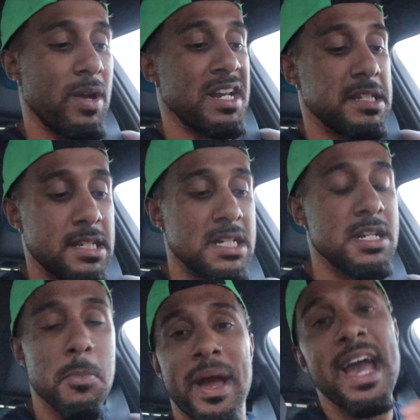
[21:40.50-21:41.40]
it
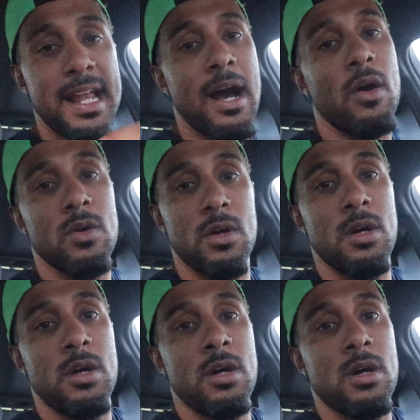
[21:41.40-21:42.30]
doesn't pan out.
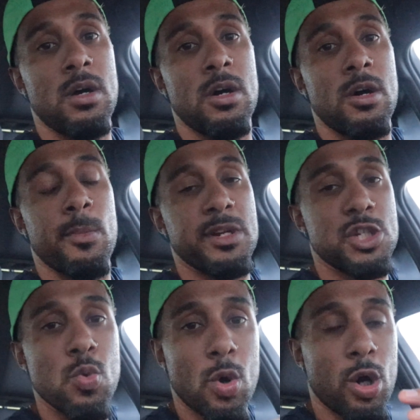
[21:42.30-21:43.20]
But
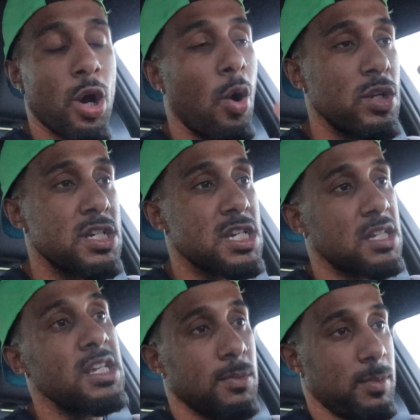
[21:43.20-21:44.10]
you will go to
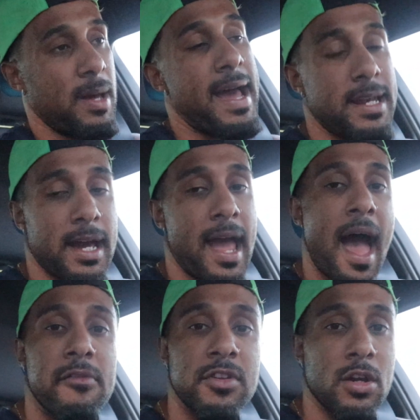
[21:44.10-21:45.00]
sleep at night
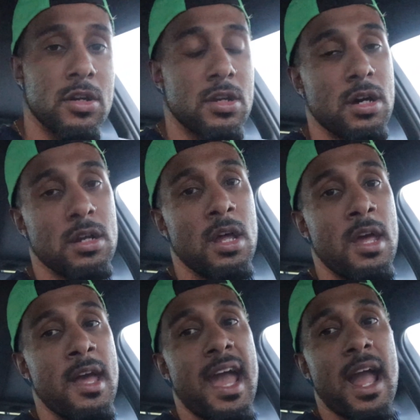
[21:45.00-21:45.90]
after you're done
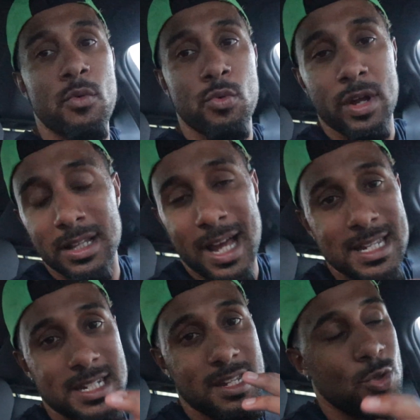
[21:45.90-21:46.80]
and
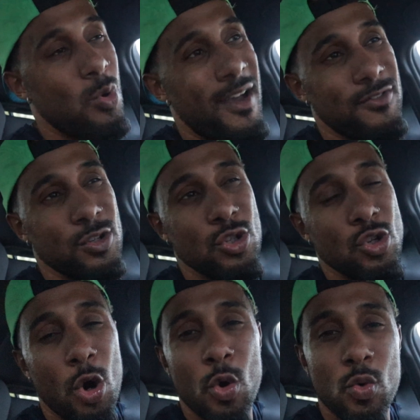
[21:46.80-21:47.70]
realize you have
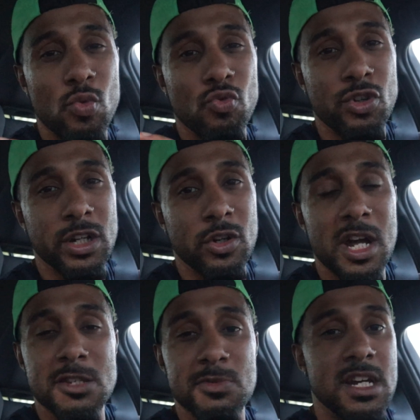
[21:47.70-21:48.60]
no
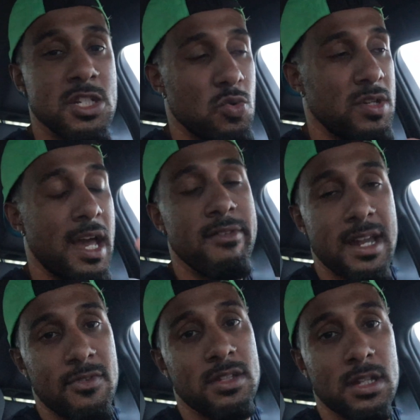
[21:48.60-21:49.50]
regrets because you gave it
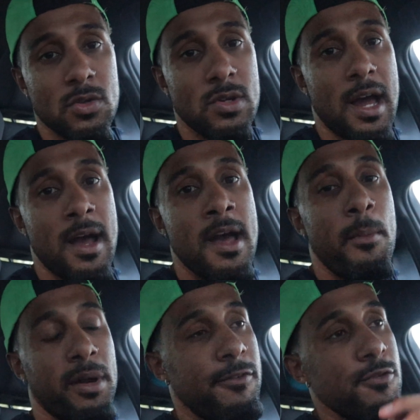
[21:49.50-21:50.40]
everything you got.
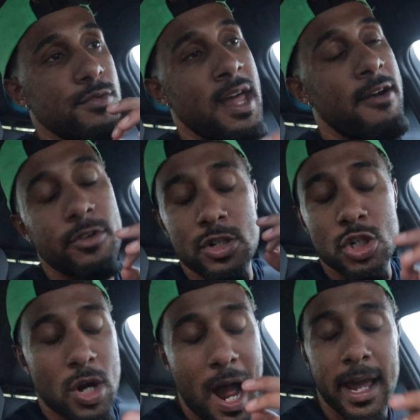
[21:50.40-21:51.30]
But if you never
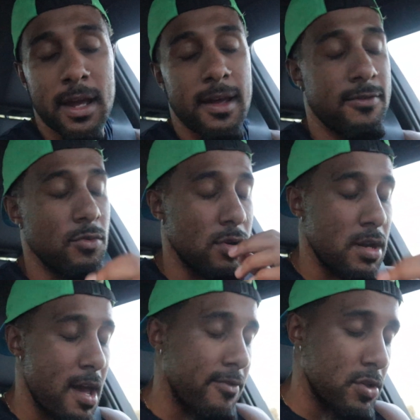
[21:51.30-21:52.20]
try it, if you
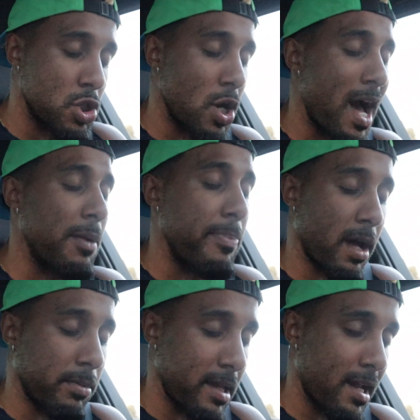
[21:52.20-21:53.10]
never try to pick
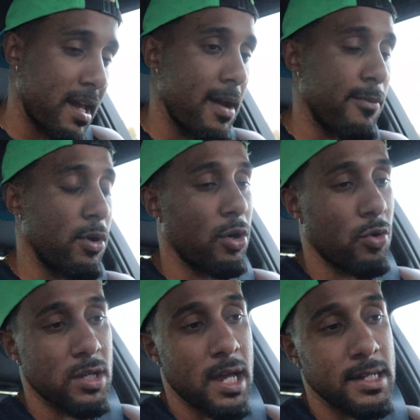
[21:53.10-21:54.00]
up that camera,
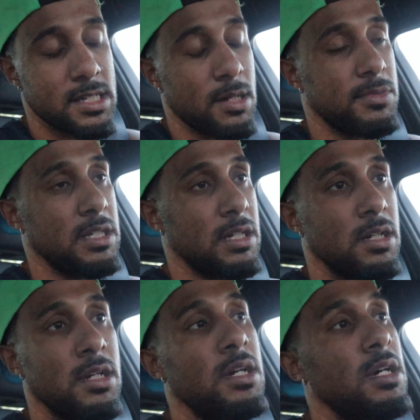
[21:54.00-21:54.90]
create something,
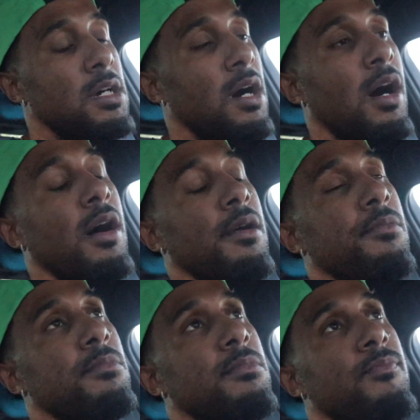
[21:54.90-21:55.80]
go